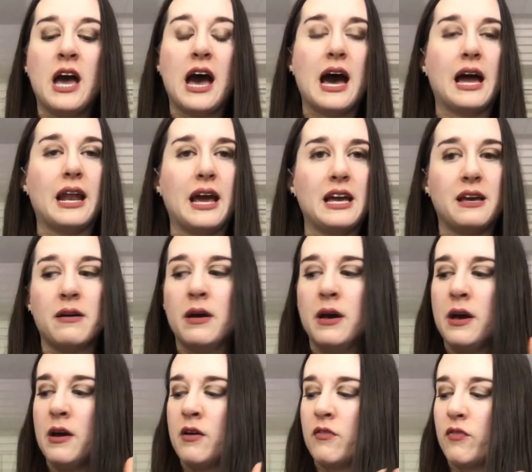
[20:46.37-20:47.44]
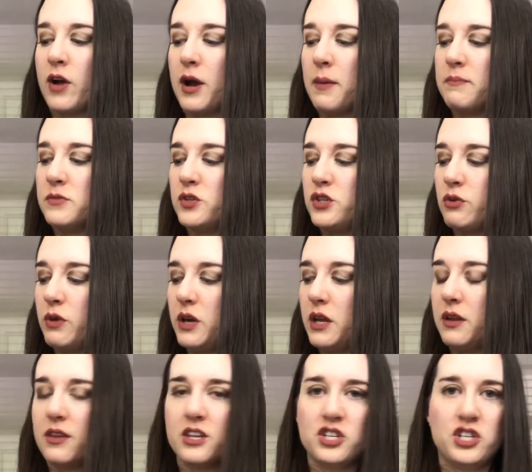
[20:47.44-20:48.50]
and from
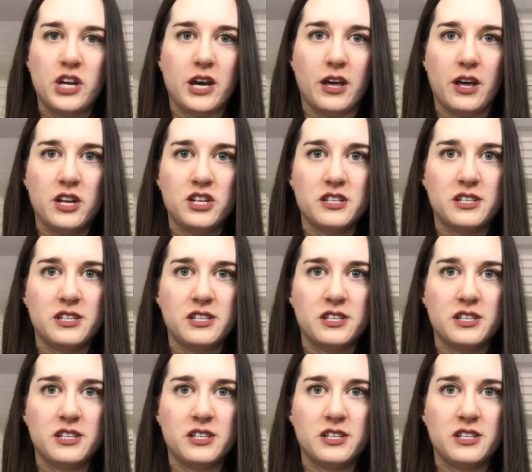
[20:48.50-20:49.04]
doing the challenge,